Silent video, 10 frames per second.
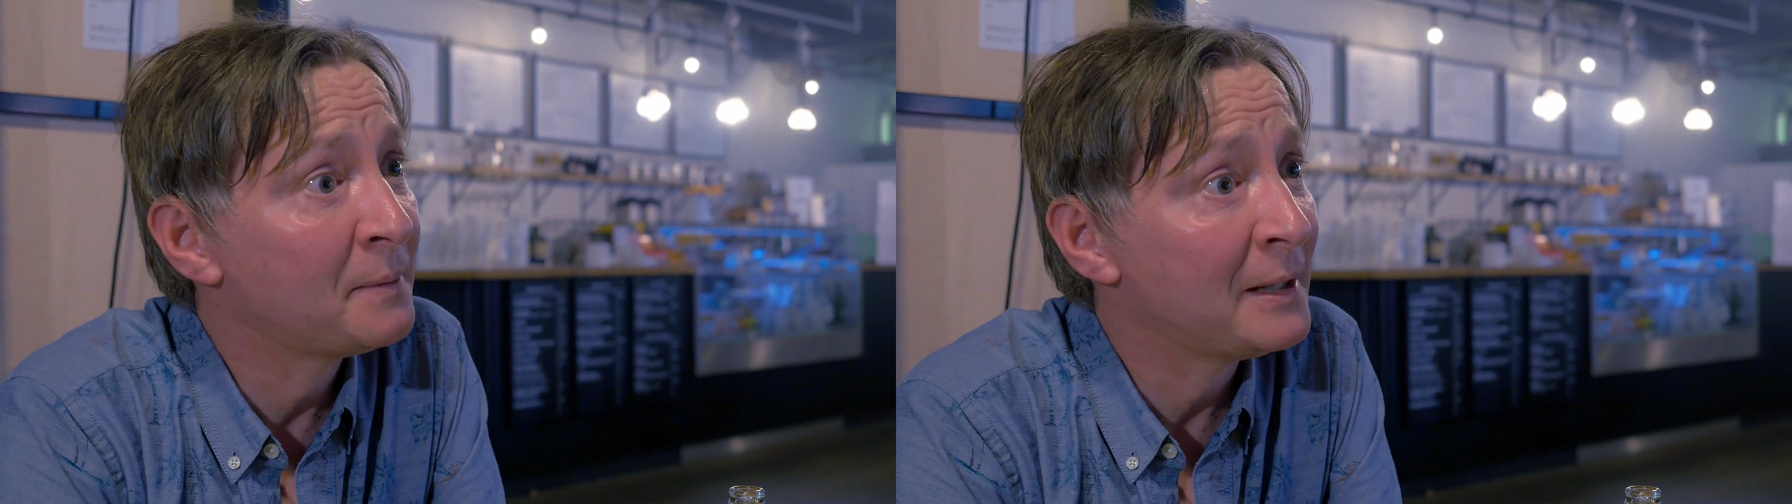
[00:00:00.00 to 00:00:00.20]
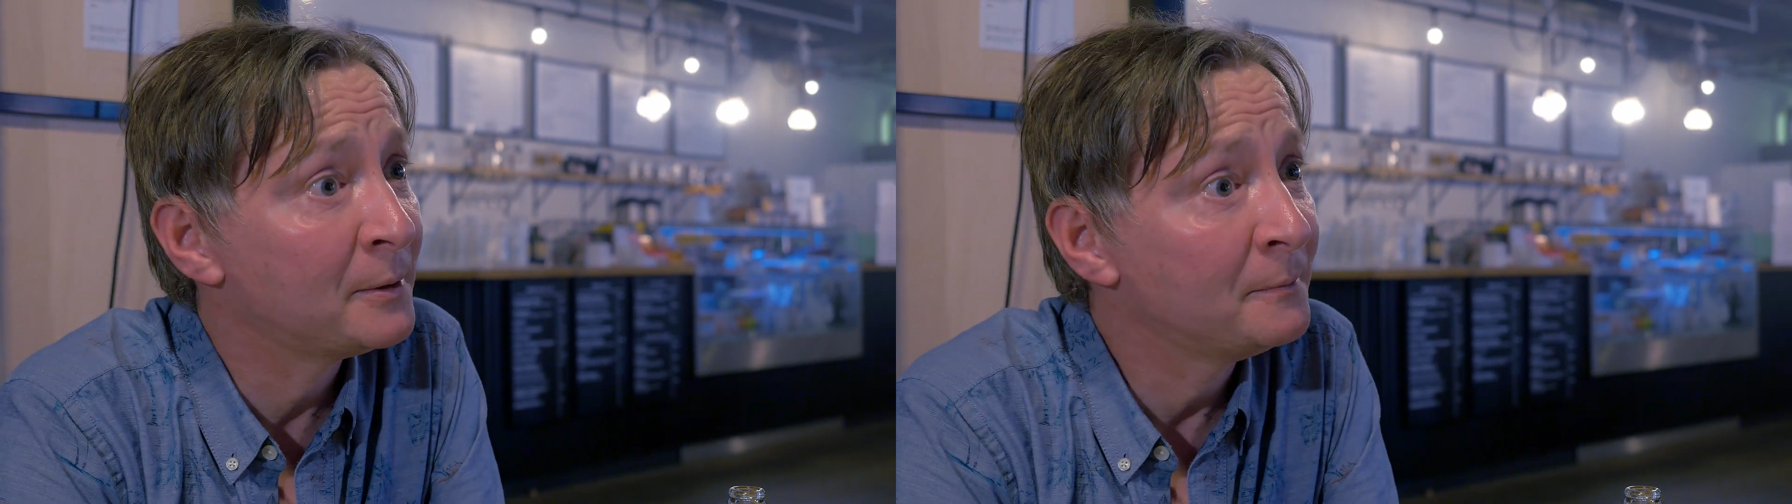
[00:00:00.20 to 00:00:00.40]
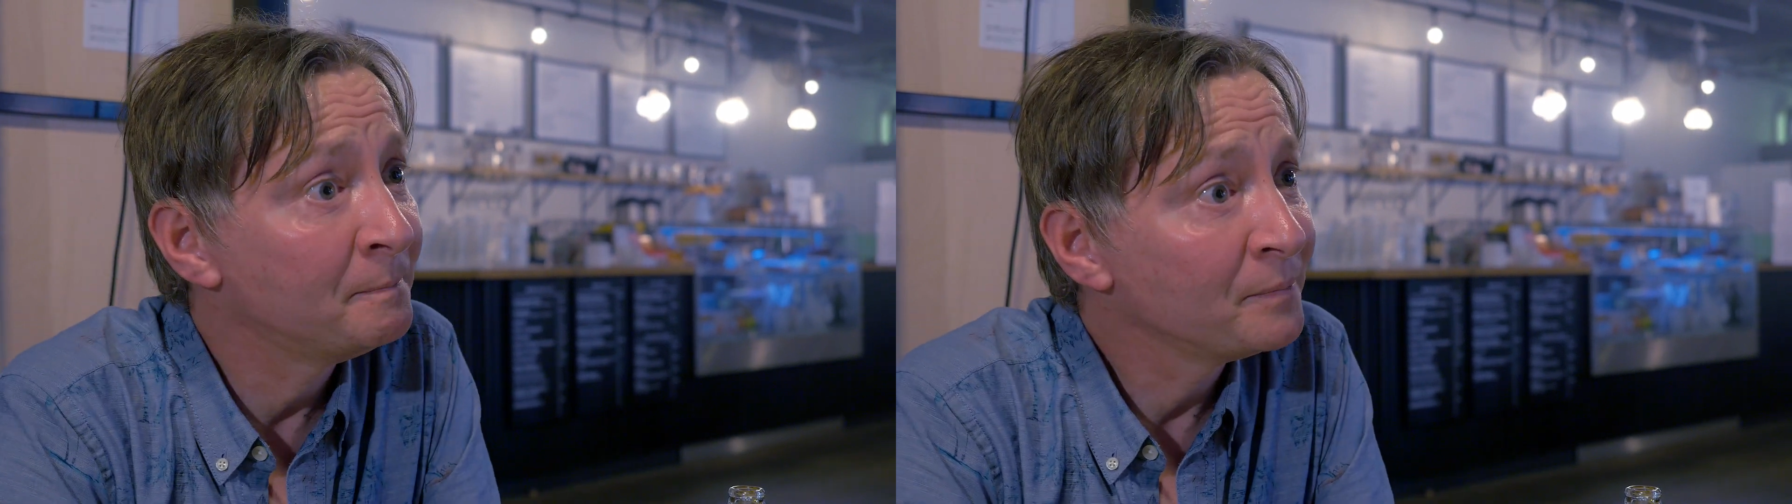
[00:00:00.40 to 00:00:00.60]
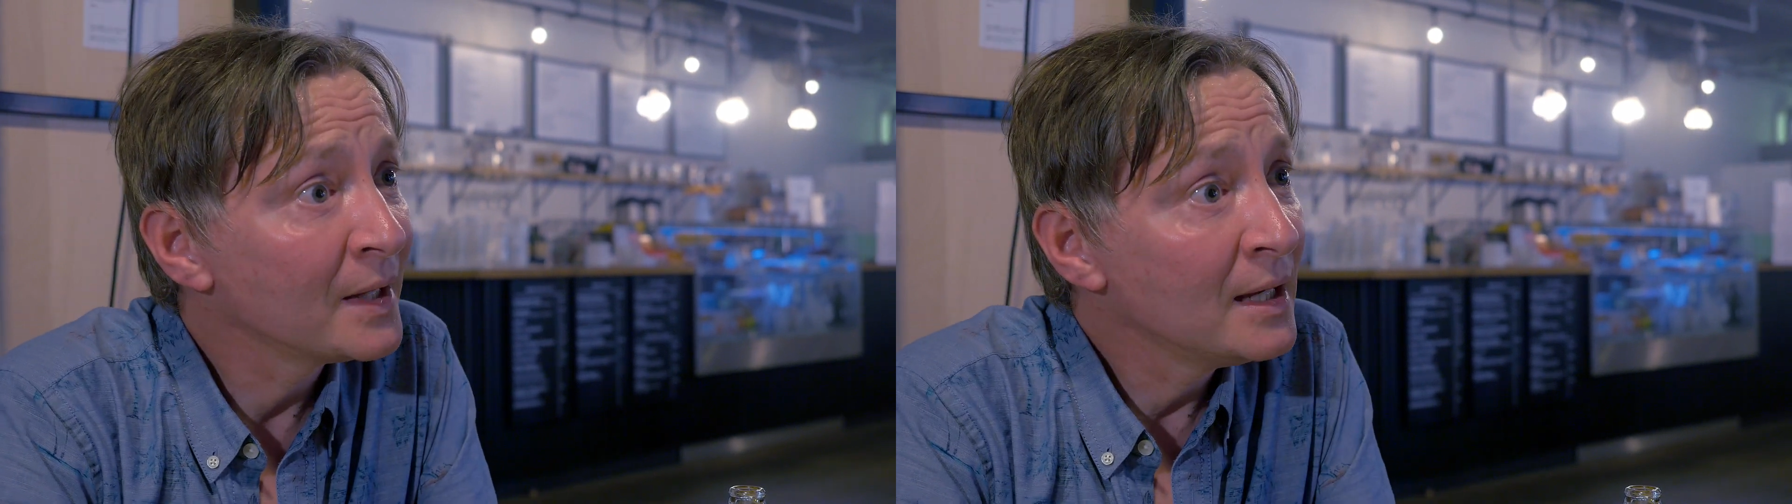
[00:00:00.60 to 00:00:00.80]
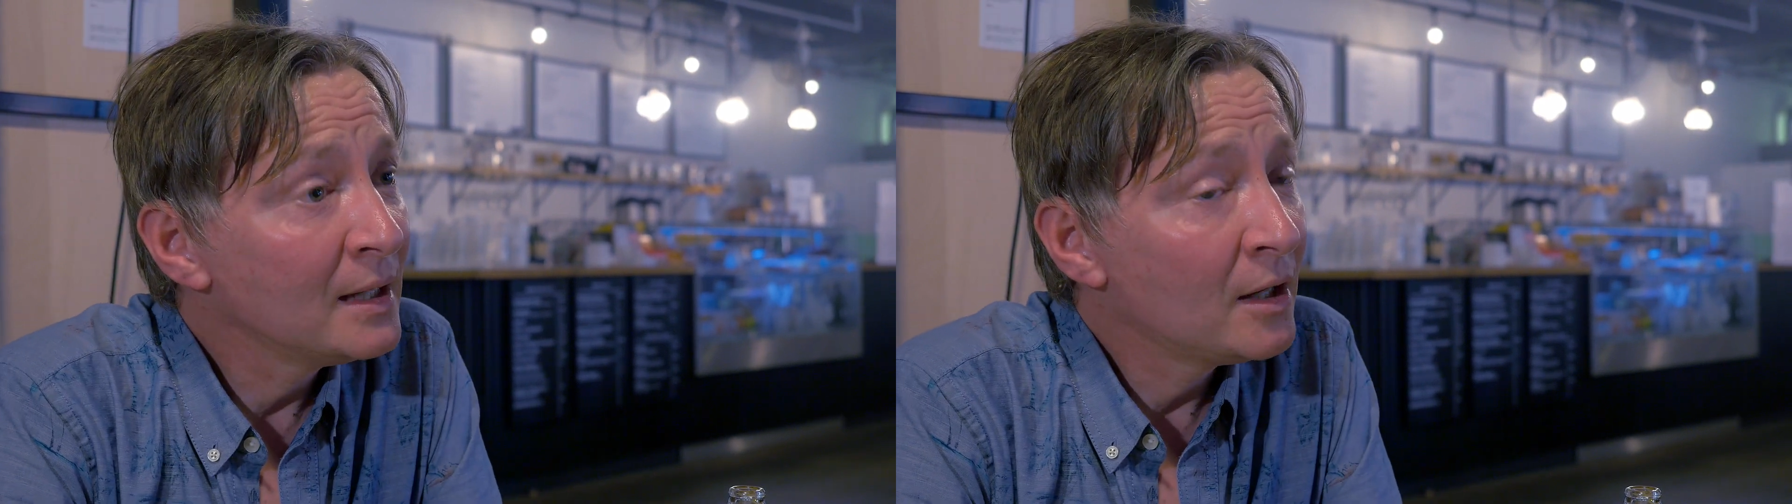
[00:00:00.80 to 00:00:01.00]
people.
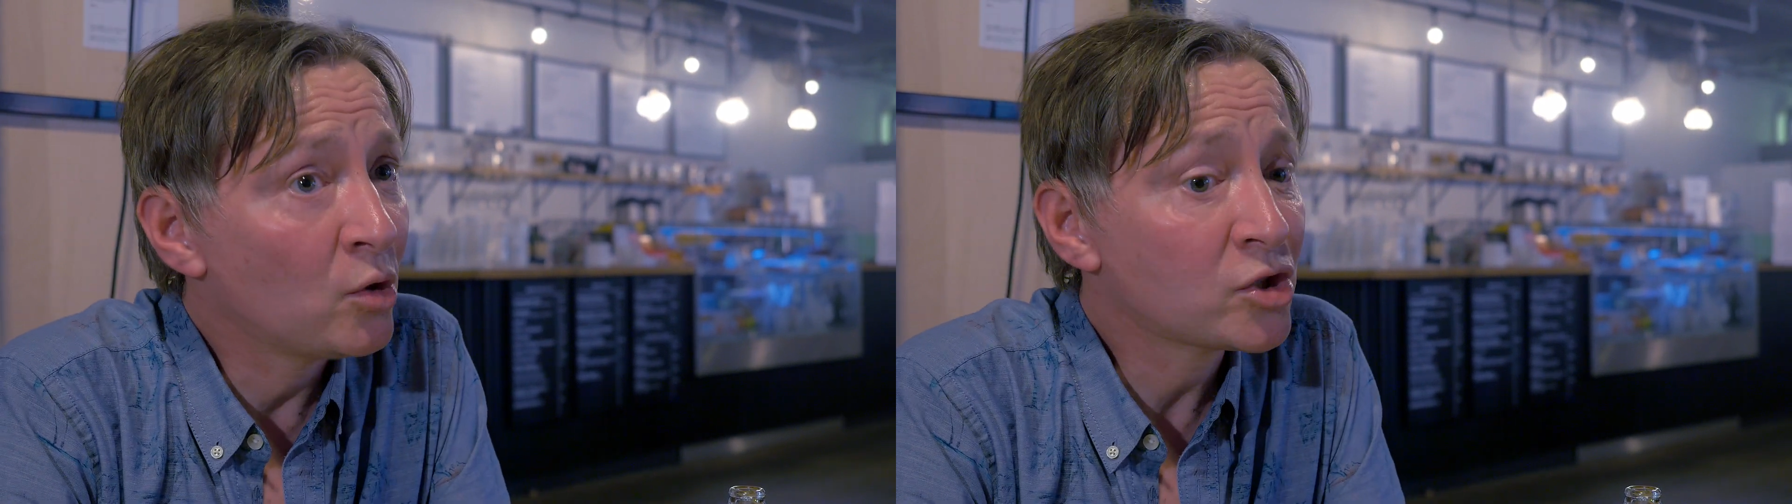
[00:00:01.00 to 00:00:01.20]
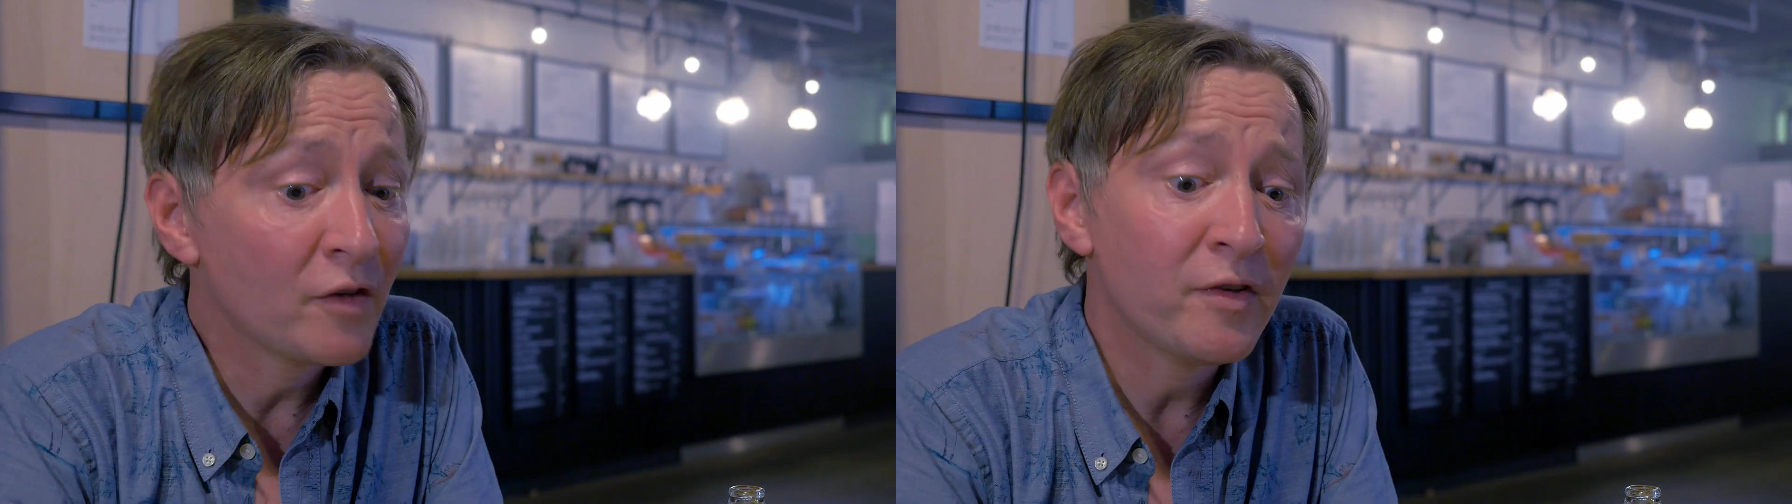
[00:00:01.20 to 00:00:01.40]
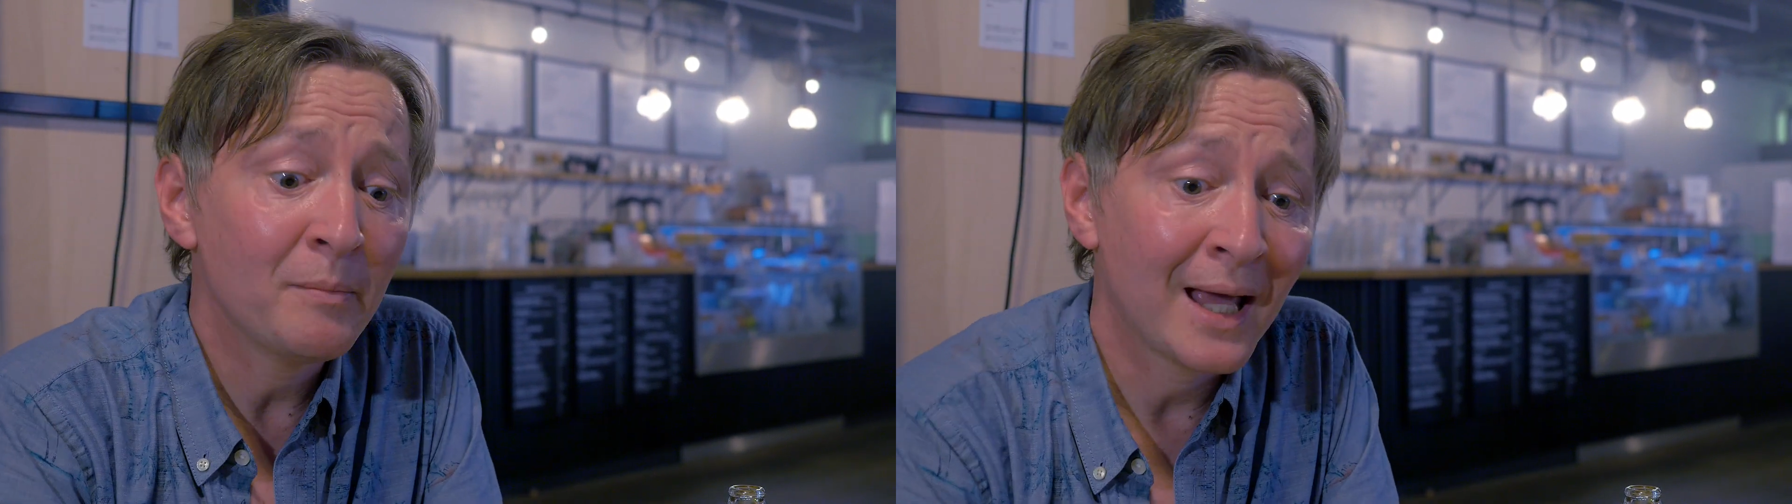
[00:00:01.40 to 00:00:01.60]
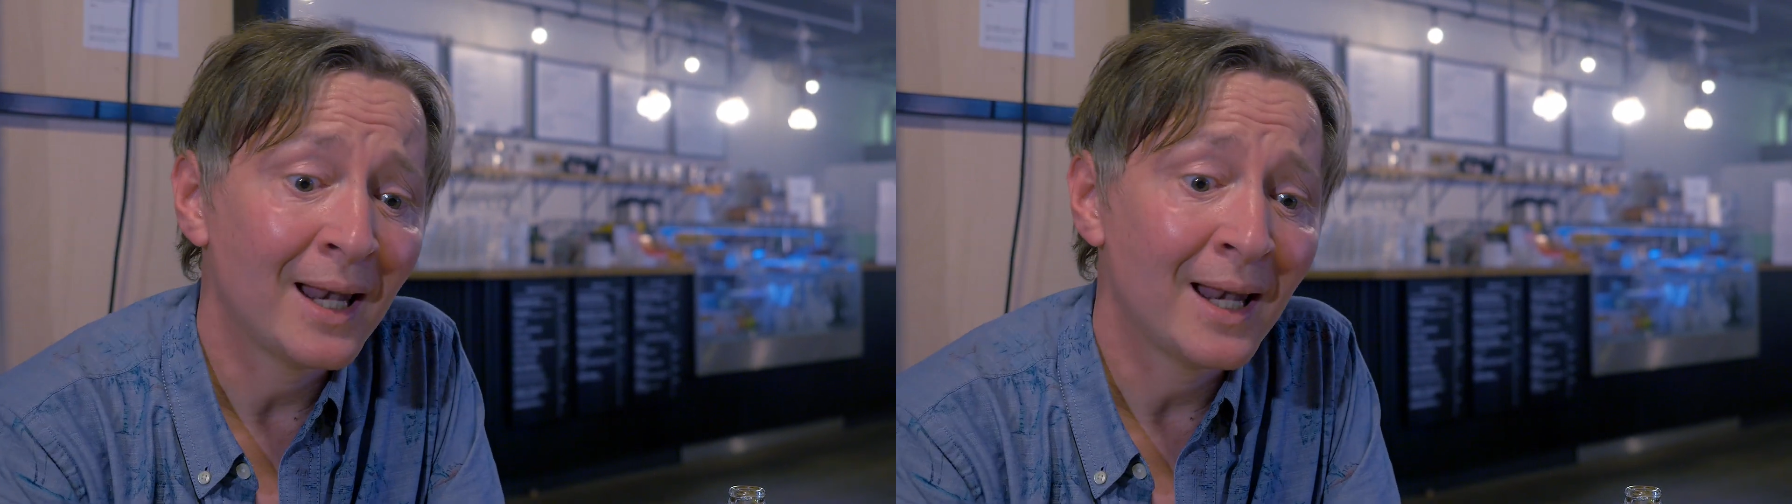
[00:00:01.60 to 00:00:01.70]
Yeah. Also, for me, I